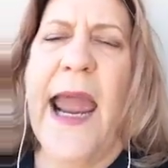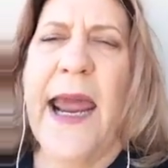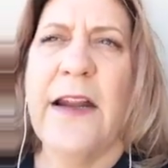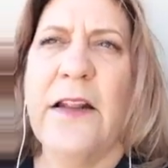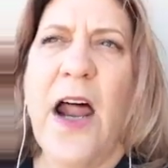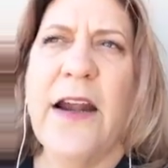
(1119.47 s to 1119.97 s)

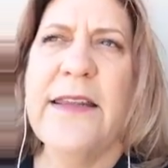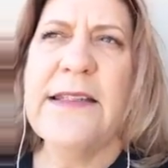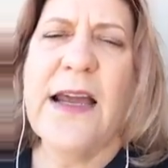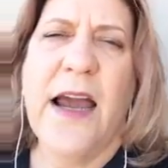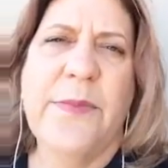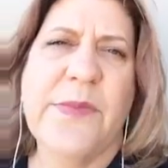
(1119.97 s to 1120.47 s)
And a lot of the
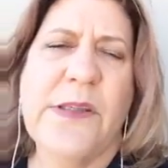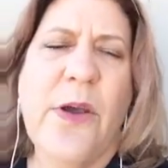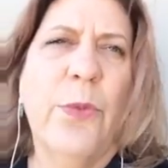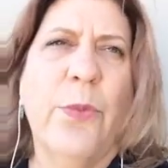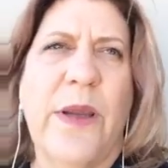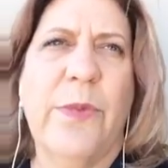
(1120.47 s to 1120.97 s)
times
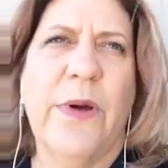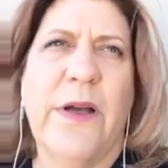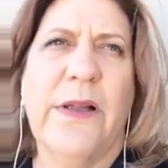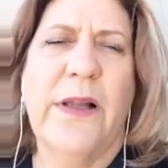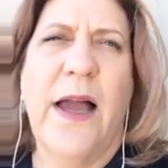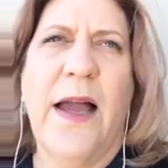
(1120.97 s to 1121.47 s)
we
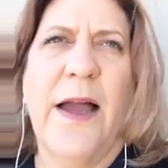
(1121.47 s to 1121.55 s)
will